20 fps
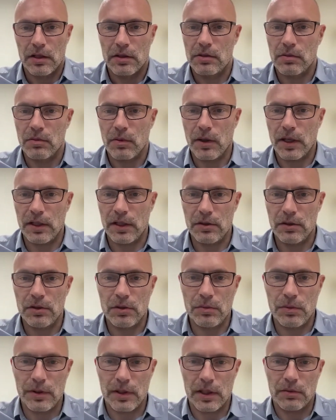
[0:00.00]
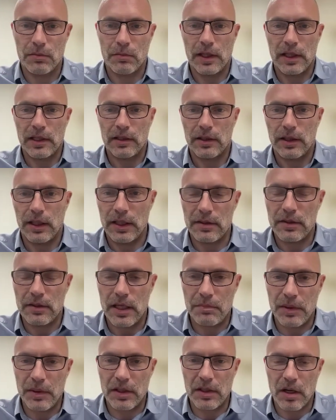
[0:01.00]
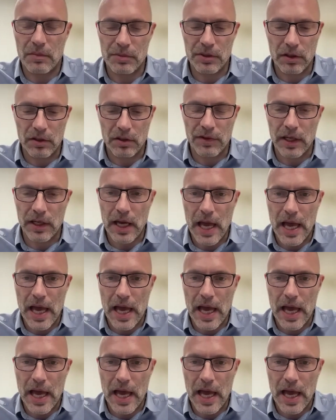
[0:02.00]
So what can you do with it? Well, it becomes sort of an